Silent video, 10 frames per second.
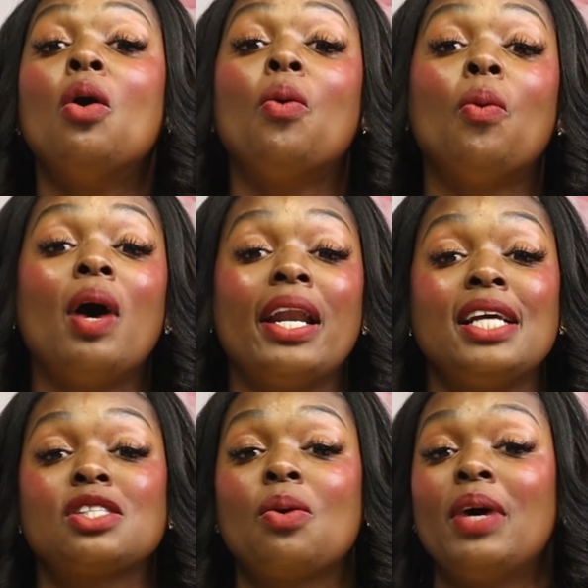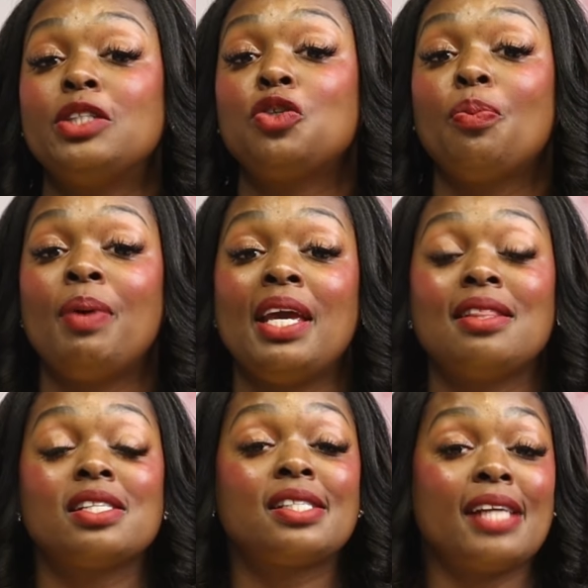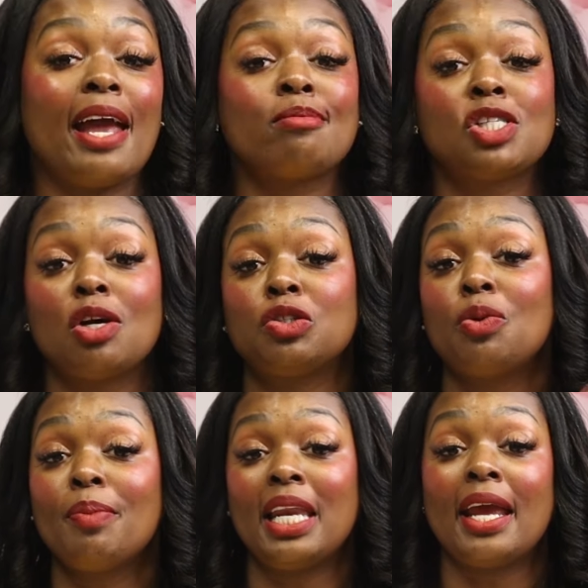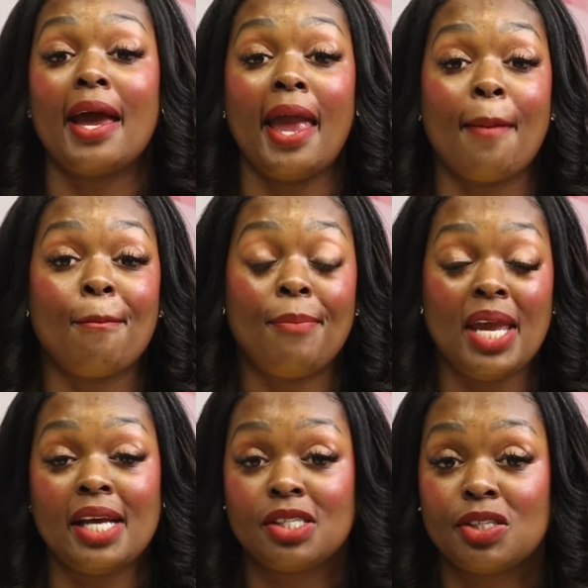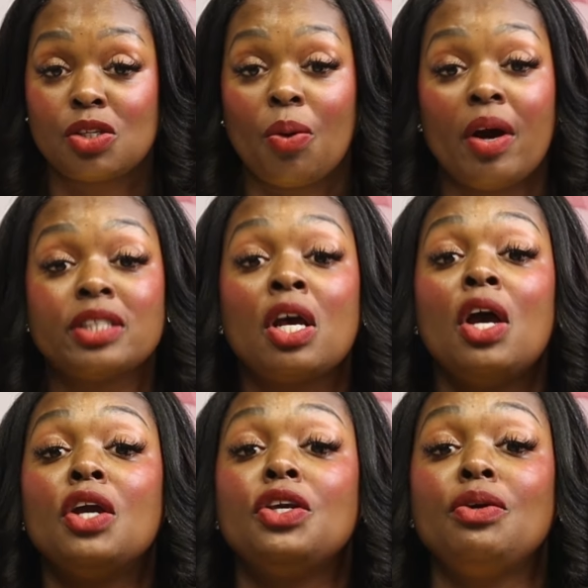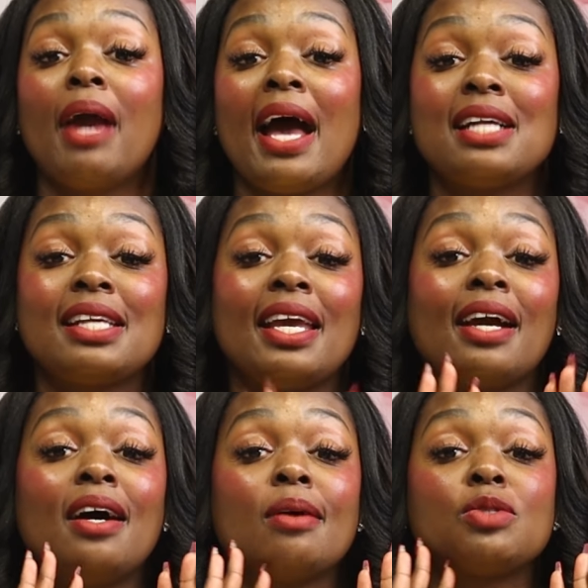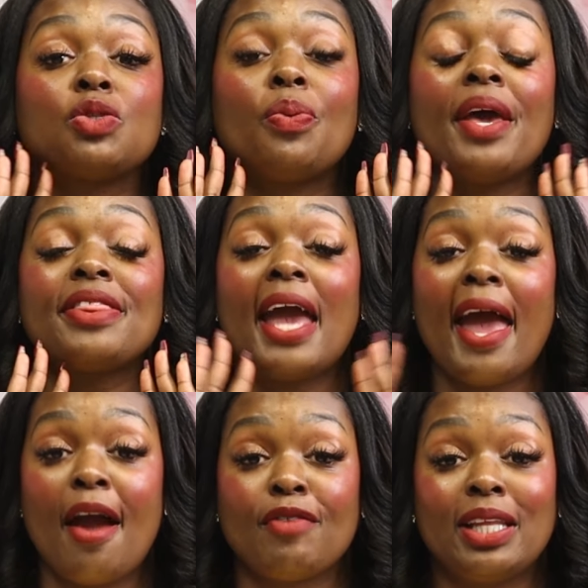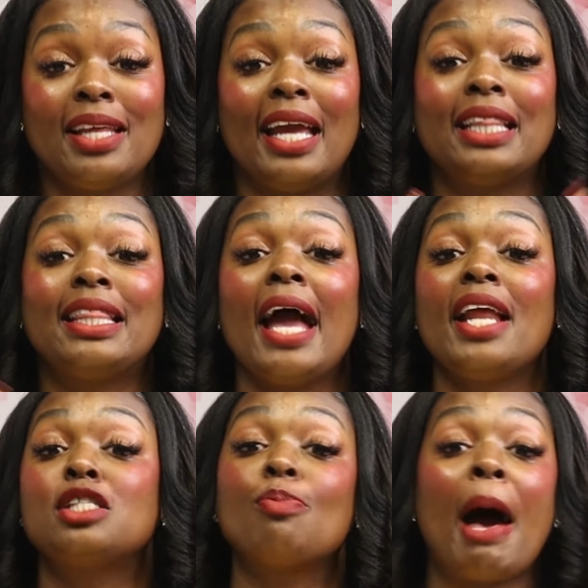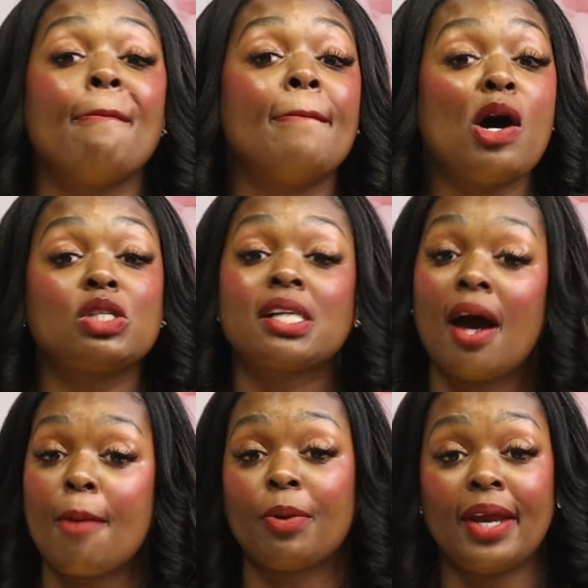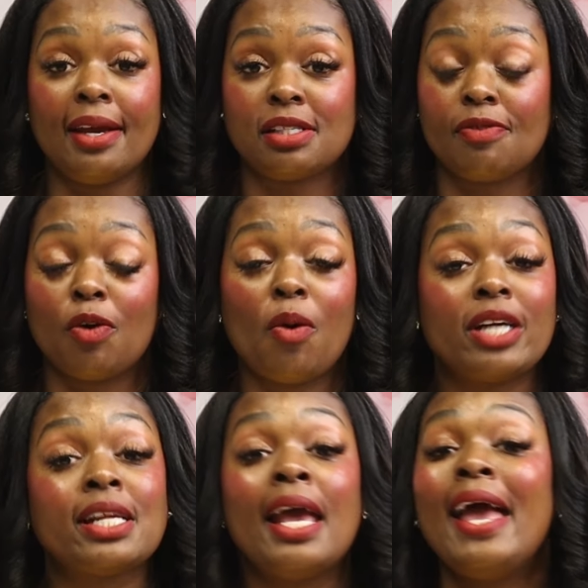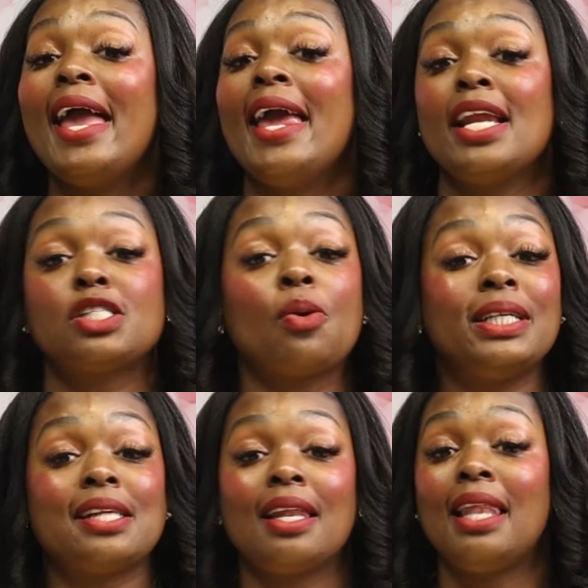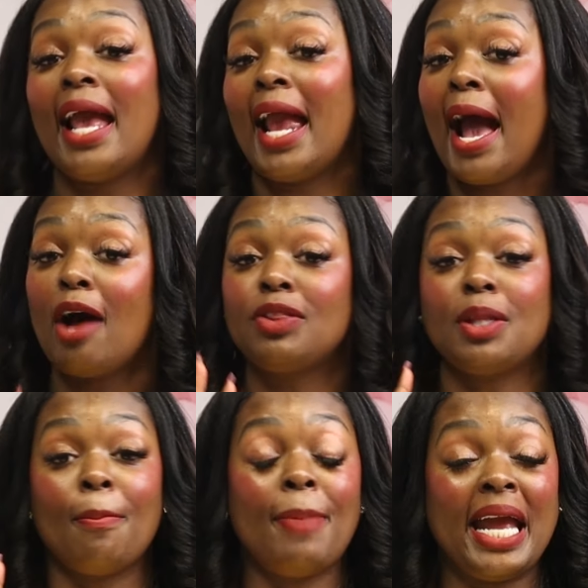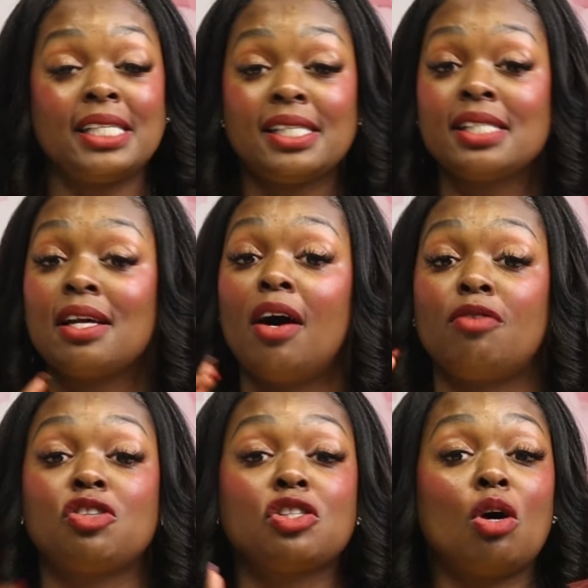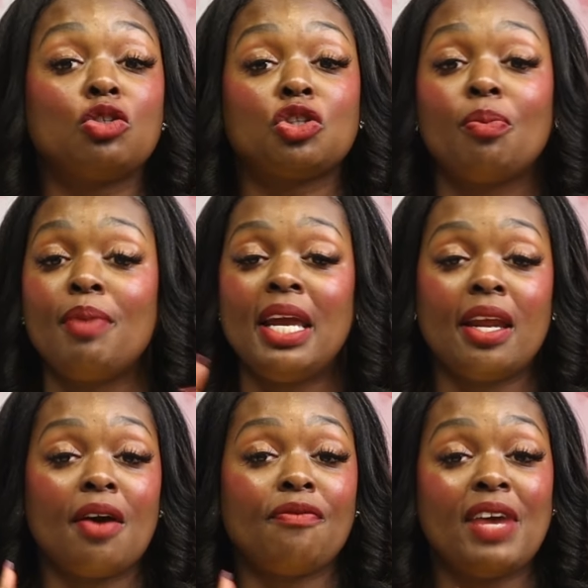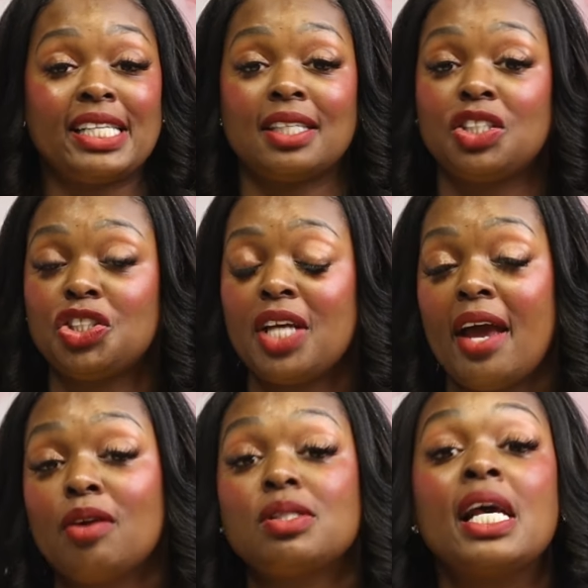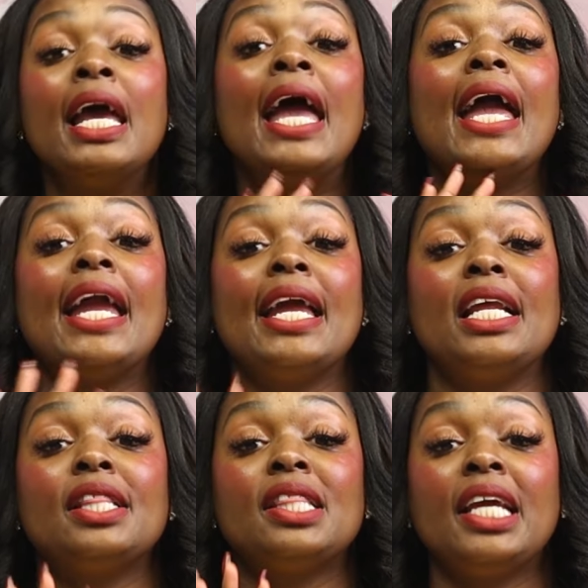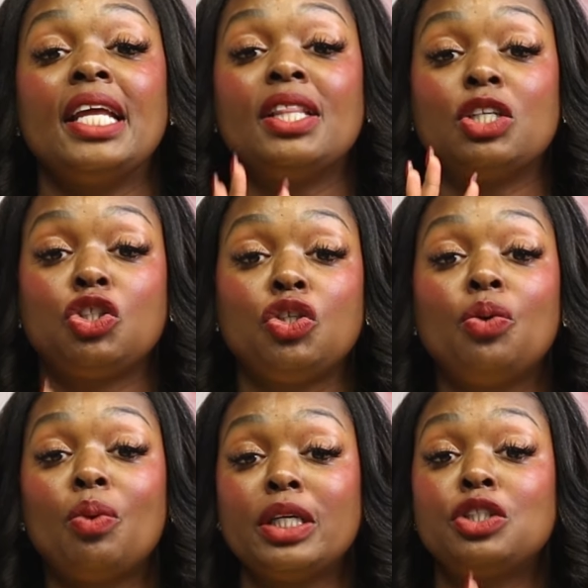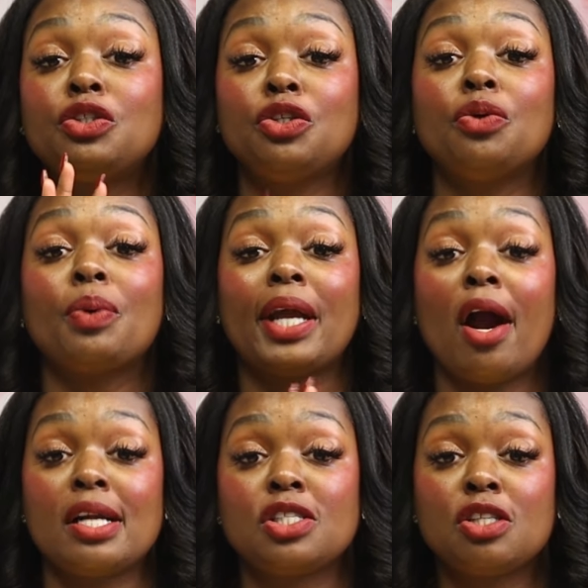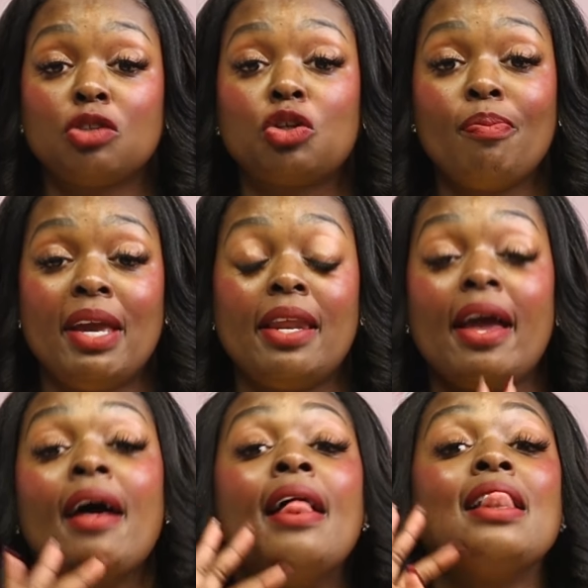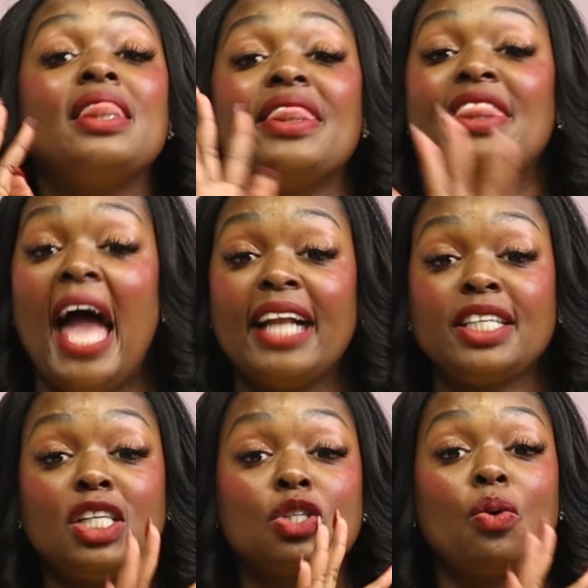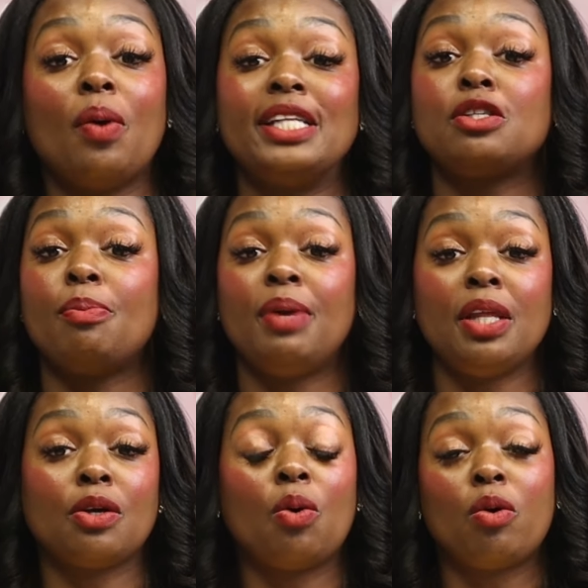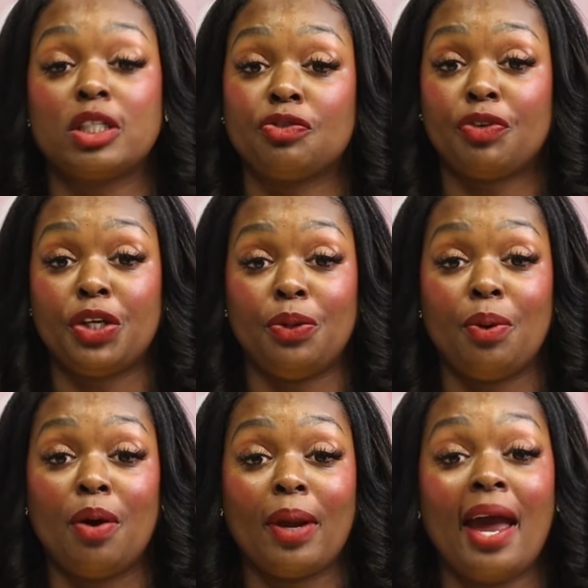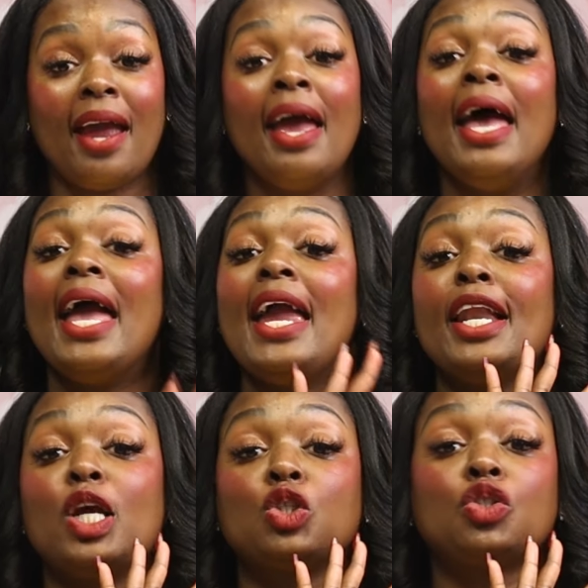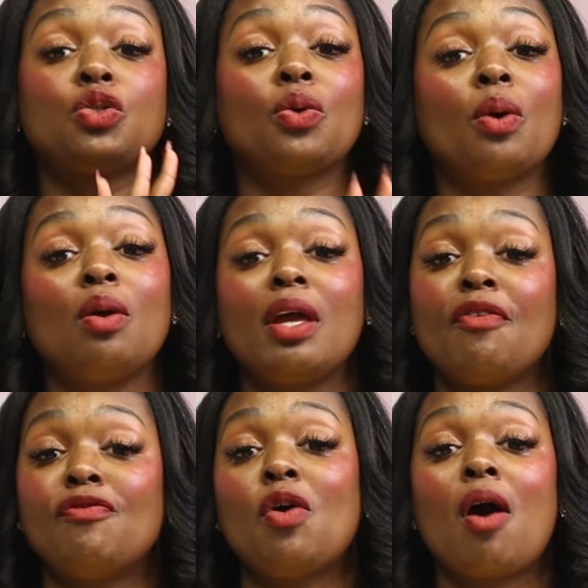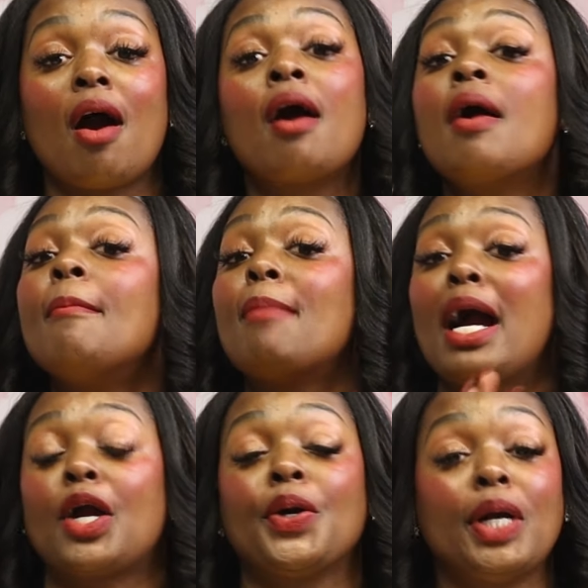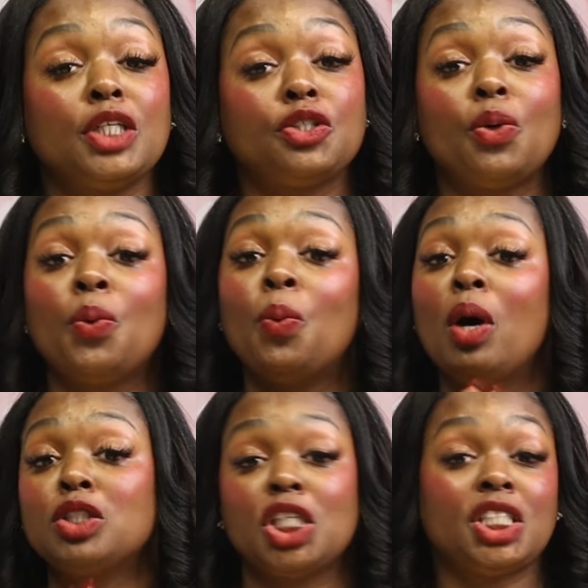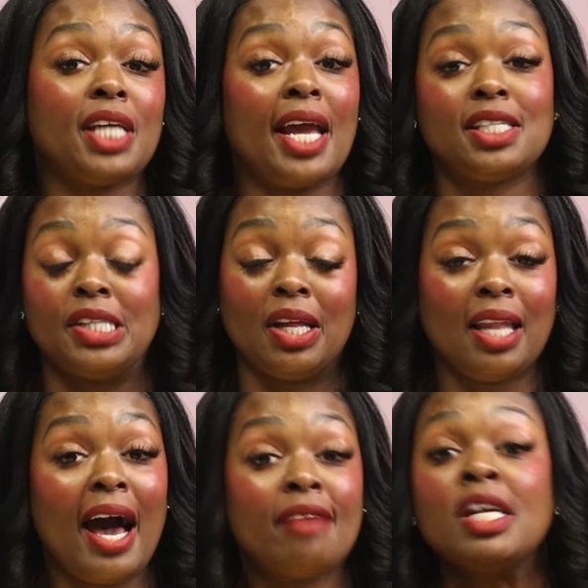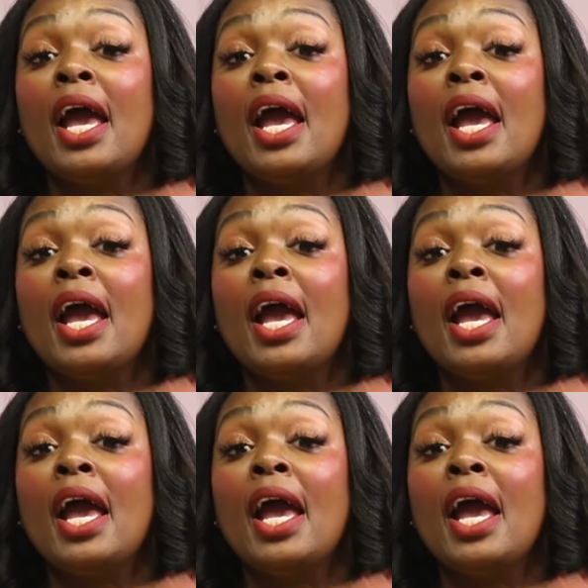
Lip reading: One is going to be the Sam Social Media and Business course. You guys, it comes with everything. That is my most comprehensive course. It is going to lay out the basics of social media, Faceless channels, anything that you want to do regarding social media. That is going to be the course for you, okay? It is truly for my girlies who want to change their lives